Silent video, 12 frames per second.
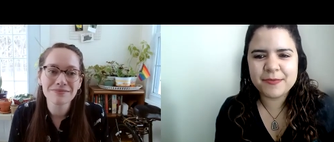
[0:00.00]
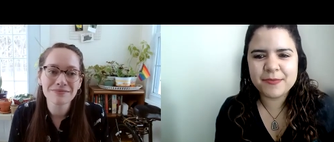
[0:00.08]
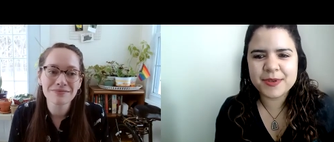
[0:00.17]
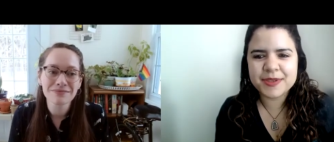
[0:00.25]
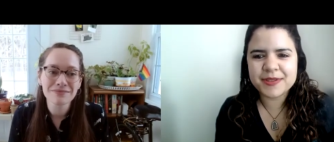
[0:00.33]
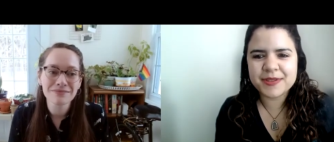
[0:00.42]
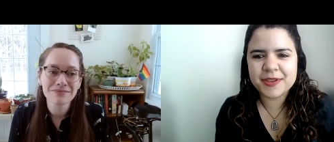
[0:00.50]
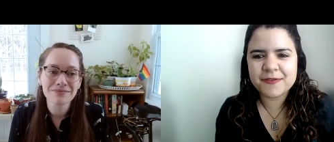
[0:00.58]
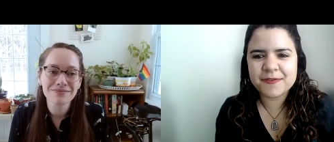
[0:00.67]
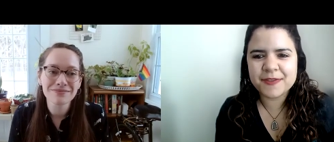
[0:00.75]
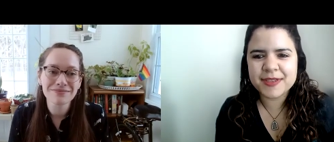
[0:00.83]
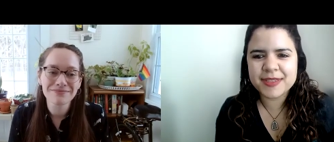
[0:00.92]
Speaker 1: in-person
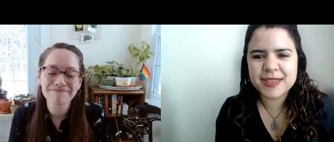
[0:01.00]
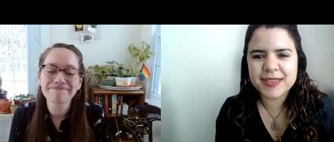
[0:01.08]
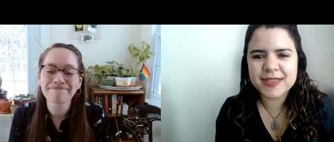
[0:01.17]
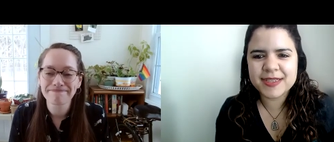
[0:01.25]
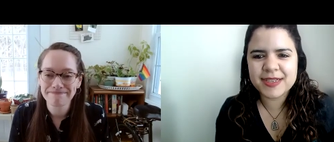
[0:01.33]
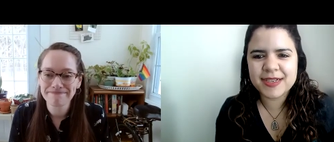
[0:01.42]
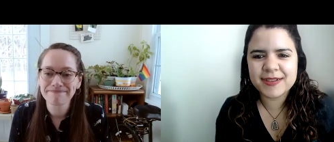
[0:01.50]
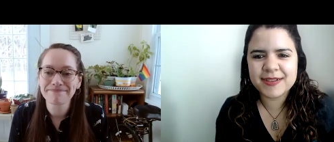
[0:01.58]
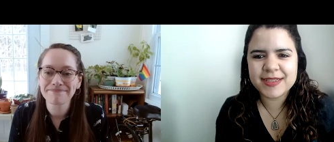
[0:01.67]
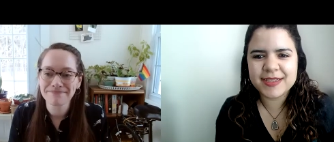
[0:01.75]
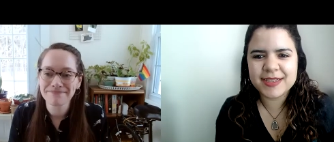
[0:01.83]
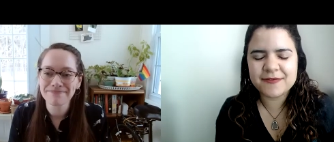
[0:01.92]
conferences uh,
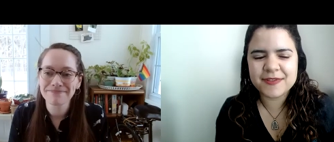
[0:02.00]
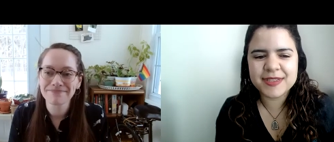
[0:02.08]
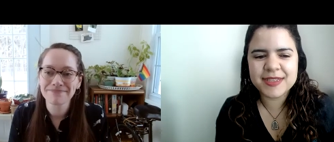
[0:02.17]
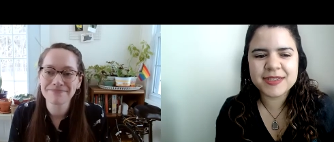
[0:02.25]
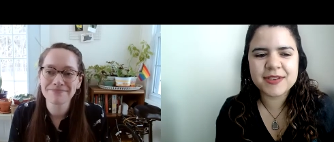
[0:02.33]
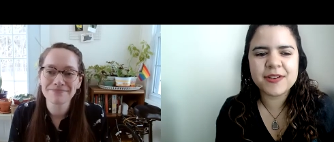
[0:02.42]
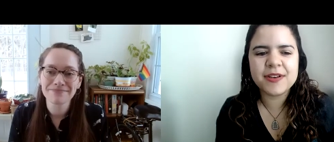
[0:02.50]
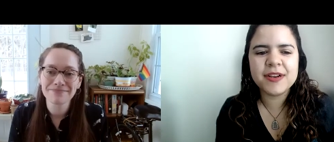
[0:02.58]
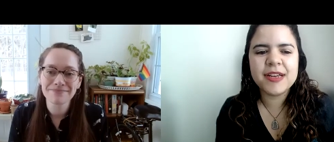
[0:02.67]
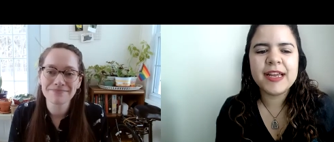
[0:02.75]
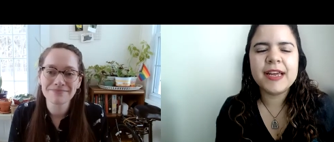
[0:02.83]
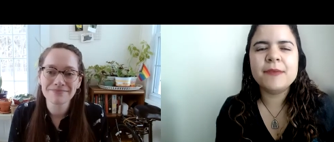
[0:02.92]
in San Francisco.
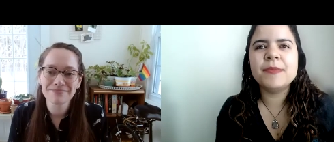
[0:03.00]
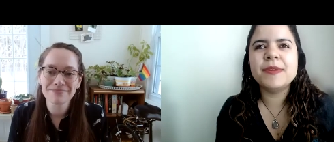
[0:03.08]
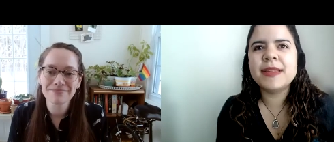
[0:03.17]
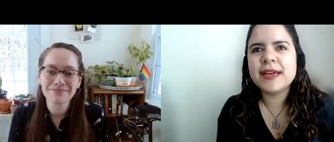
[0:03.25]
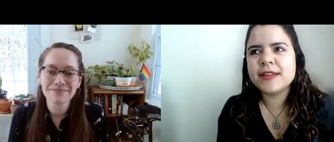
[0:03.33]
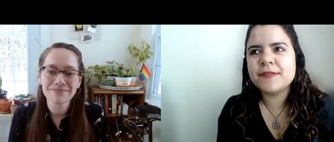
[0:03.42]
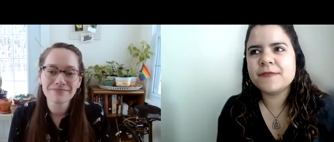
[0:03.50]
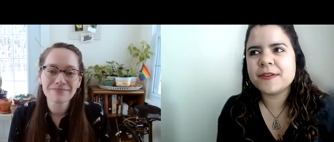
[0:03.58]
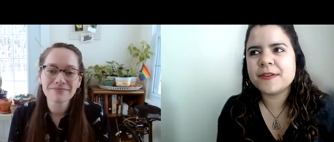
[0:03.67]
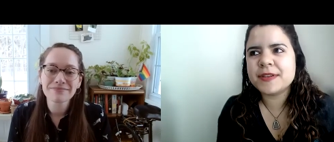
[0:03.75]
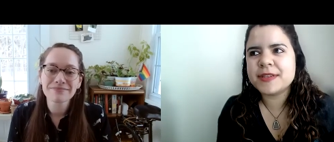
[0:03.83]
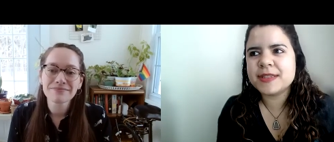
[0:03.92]
But then the
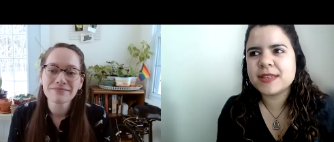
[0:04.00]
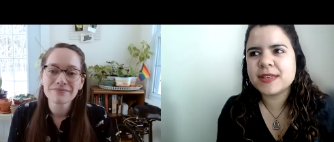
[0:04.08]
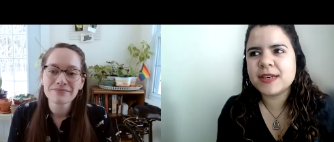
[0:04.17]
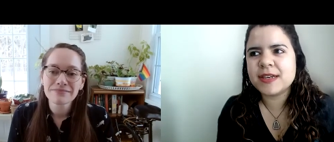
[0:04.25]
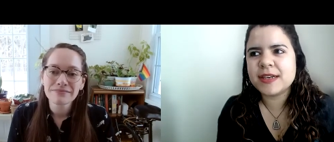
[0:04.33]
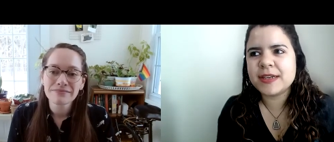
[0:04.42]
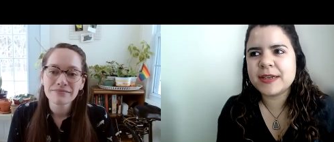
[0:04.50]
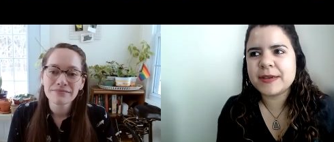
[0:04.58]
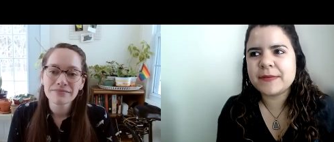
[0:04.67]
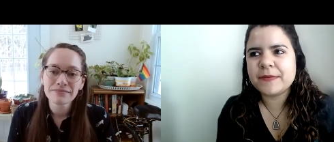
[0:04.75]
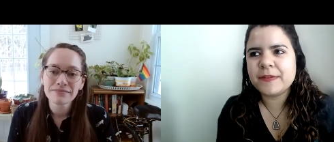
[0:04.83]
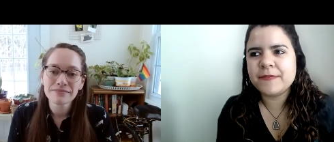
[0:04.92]
first
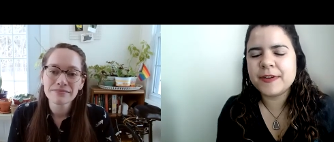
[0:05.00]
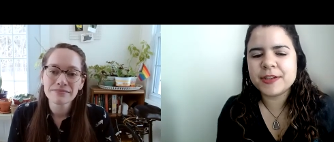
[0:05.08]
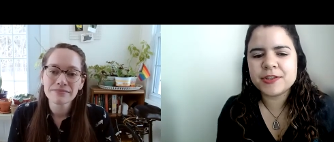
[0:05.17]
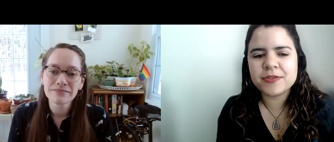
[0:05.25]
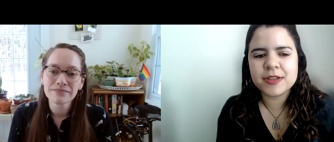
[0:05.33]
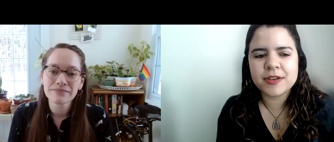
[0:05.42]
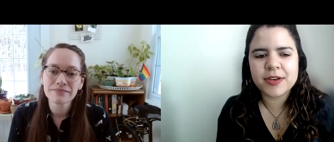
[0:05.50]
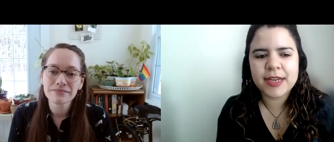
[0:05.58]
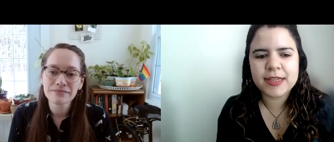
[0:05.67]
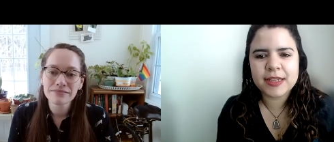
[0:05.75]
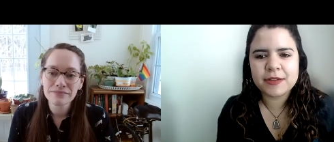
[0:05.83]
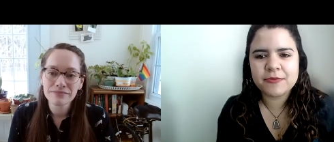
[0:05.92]
um, virtual
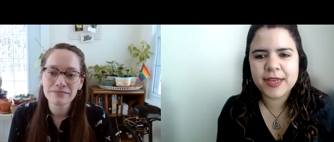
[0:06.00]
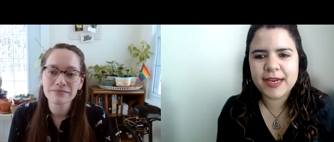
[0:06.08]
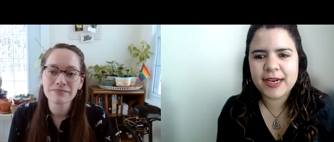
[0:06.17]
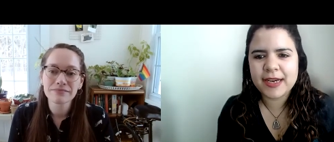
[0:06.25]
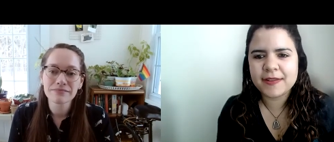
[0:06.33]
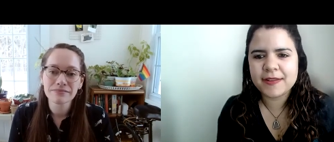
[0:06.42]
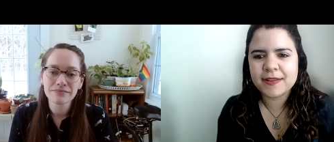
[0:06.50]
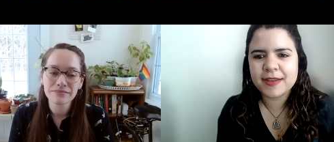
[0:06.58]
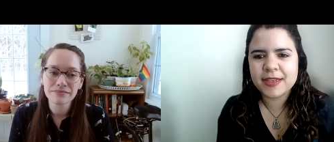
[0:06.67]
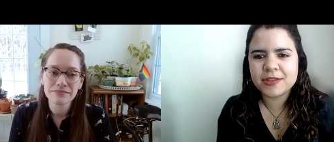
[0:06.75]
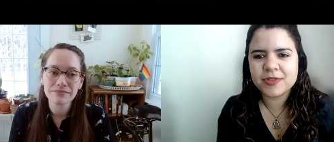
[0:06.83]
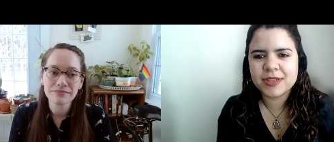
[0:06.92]
connect that we had
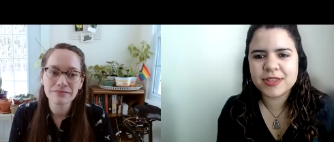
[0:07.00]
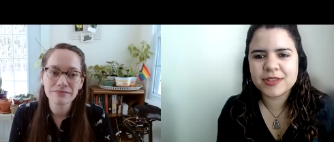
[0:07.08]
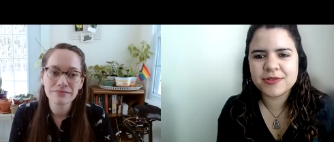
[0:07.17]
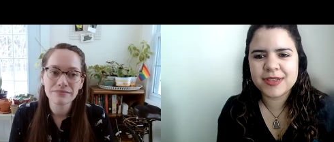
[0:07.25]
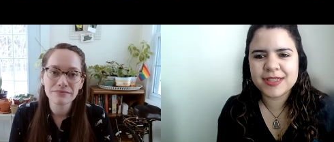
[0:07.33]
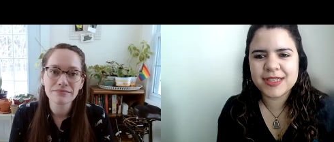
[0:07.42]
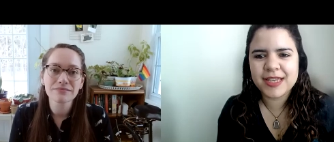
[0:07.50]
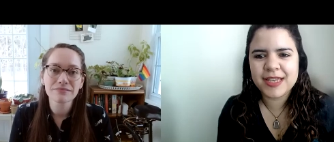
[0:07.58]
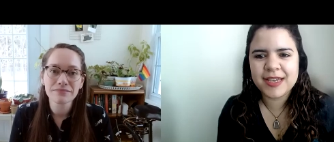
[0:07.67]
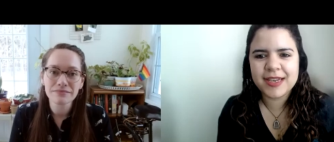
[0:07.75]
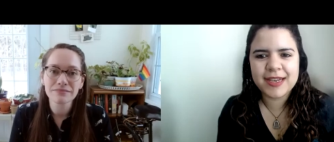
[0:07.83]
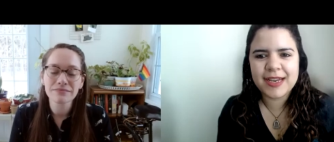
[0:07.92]
in
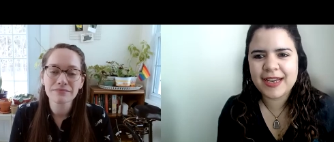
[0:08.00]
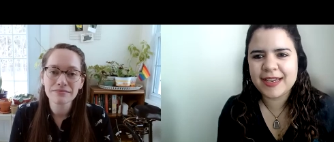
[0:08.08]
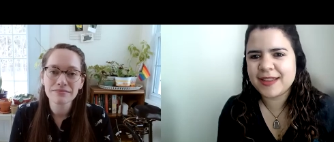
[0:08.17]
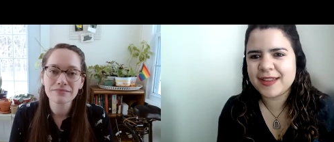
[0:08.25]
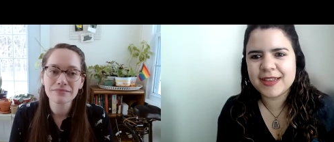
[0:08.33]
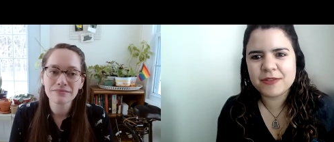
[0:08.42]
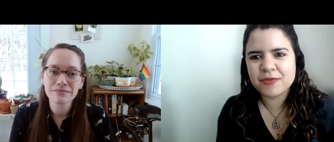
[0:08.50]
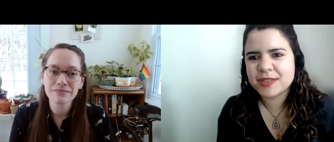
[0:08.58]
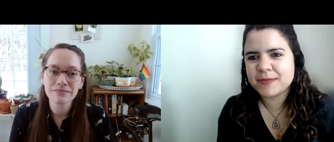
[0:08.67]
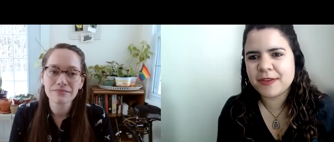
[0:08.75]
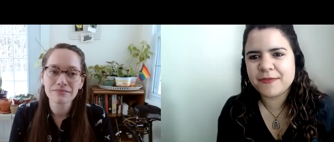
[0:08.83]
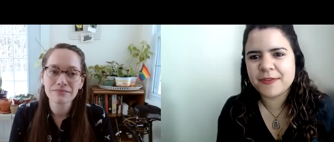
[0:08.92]
2020, I think that
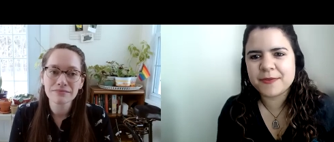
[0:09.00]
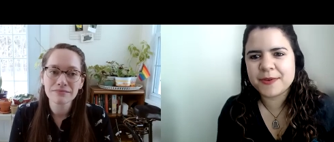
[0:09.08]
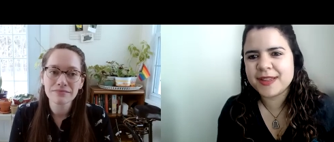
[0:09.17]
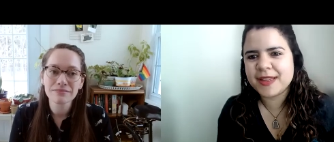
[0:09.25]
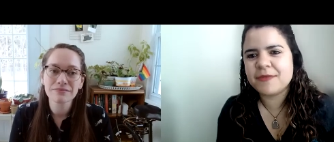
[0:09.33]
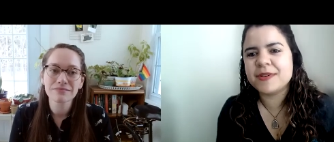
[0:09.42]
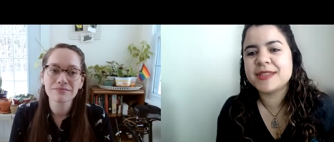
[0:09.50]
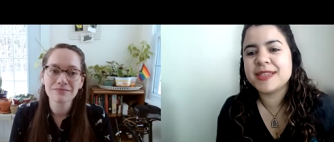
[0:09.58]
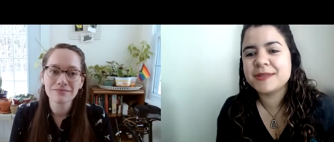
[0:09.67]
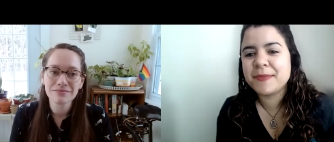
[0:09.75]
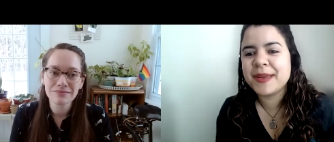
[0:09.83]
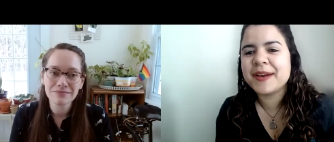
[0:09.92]
was my favorite. I was a
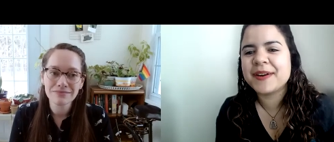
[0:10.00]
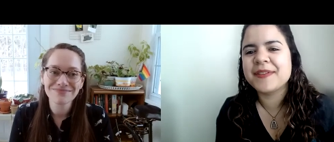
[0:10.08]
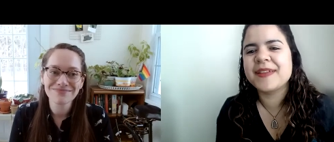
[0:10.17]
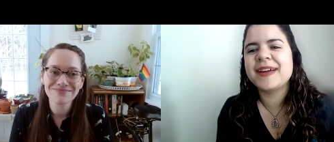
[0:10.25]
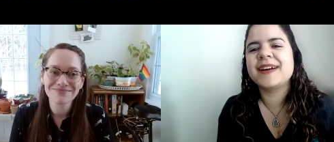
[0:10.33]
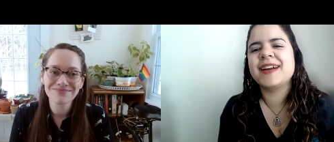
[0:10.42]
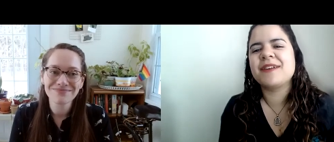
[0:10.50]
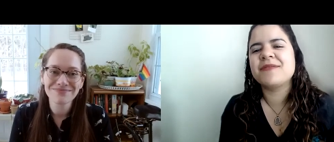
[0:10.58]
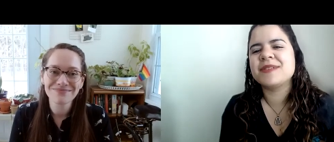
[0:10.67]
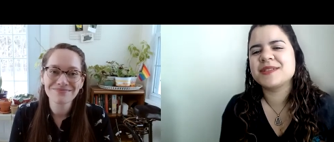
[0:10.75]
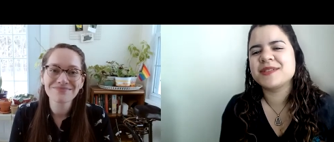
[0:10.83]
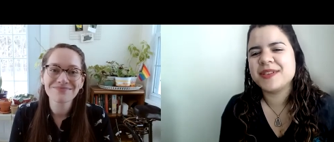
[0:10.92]
speaker there and I
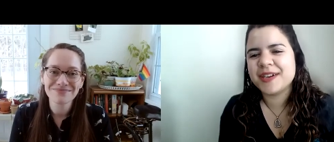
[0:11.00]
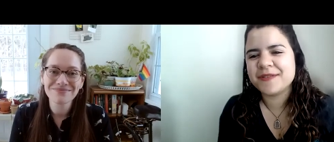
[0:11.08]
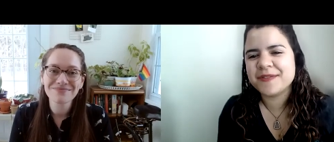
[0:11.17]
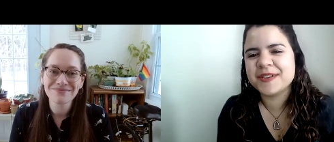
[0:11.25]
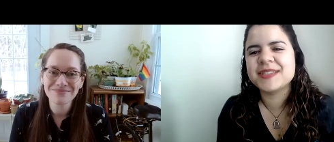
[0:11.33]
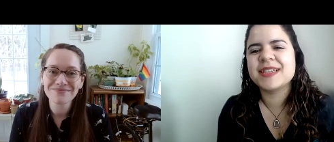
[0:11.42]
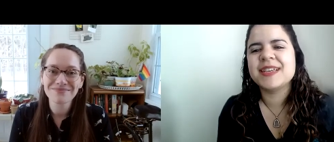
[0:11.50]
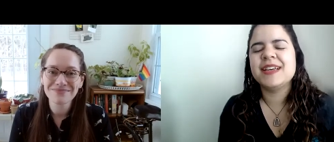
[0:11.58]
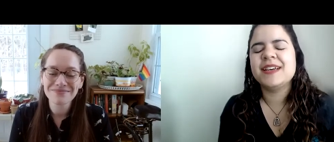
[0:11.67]
was so nervous,